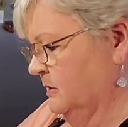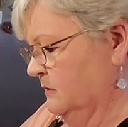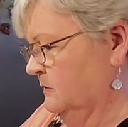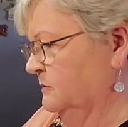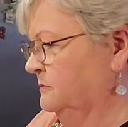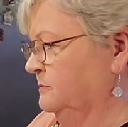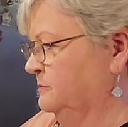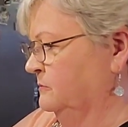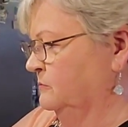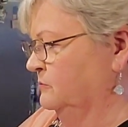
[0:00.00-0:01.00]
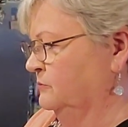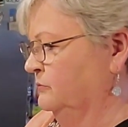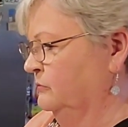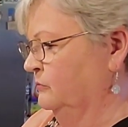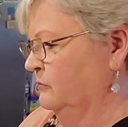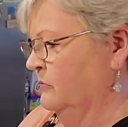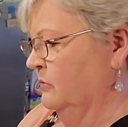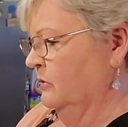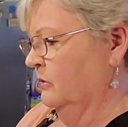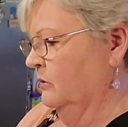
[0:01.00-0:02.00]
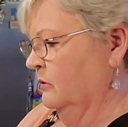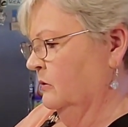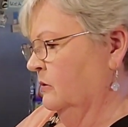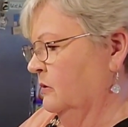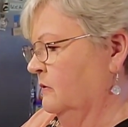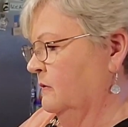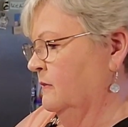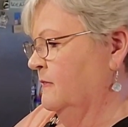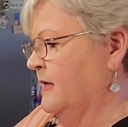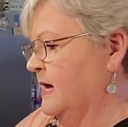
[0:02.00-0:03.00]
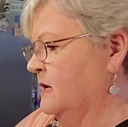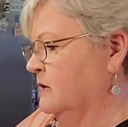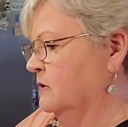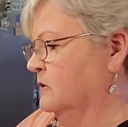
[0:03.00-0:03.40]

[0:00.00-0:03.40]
it's going to set up really nice.